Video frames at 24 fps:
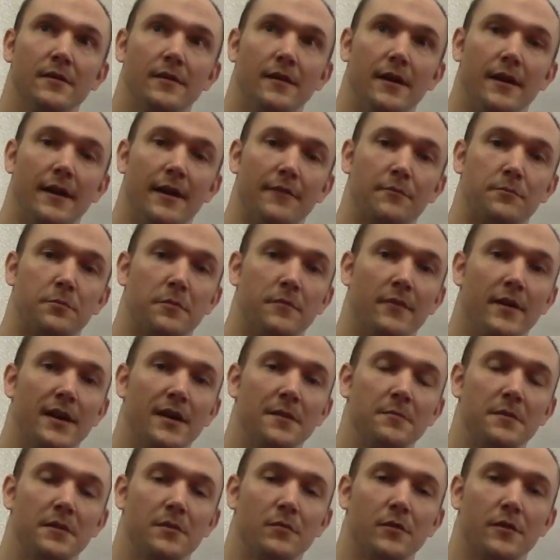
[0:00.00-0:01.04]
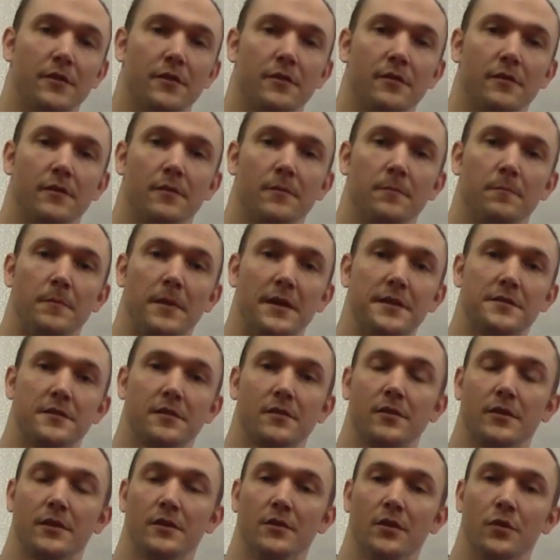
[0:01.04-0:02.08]
have provided me with
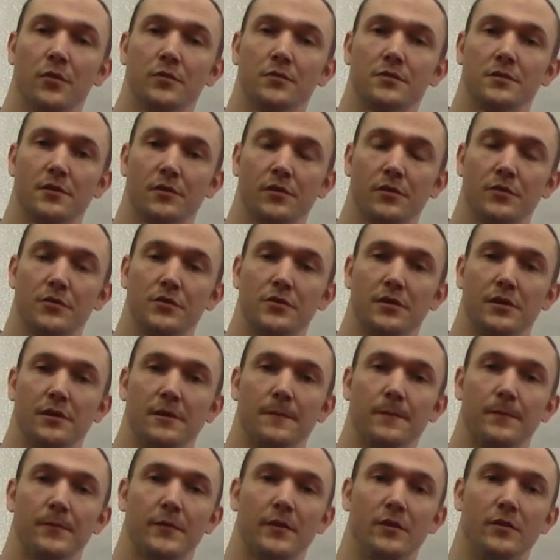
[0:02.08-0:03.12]
basically no solution,